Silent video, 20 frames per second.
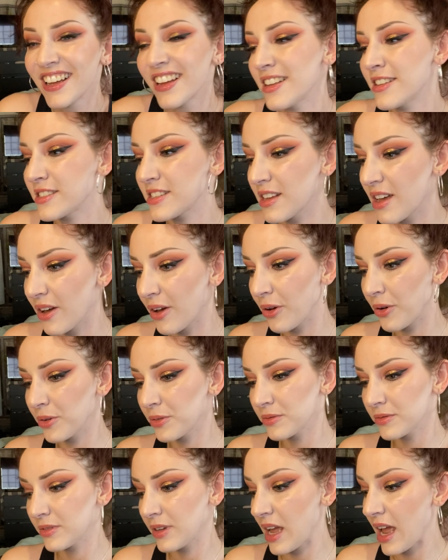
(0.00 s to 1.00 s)
So
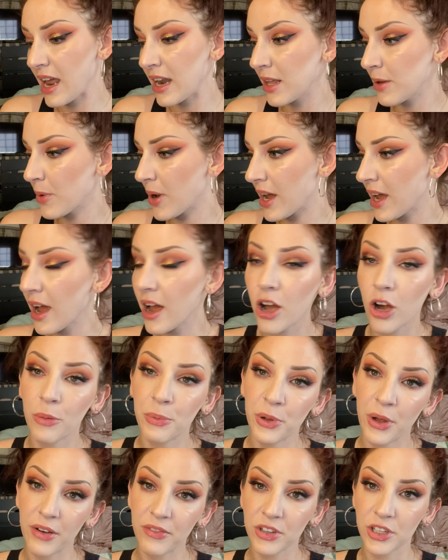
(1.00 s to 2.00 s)
anyway, I hope
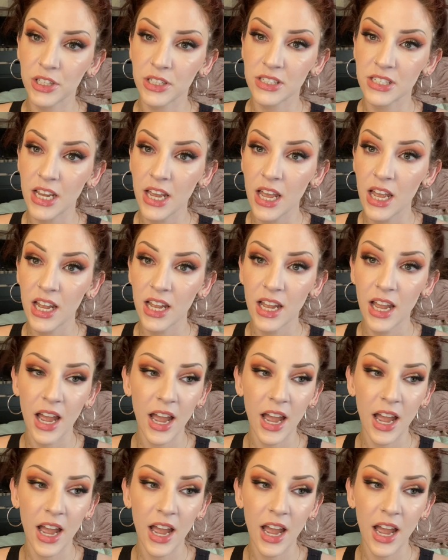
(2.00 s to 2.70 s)
you have a good day,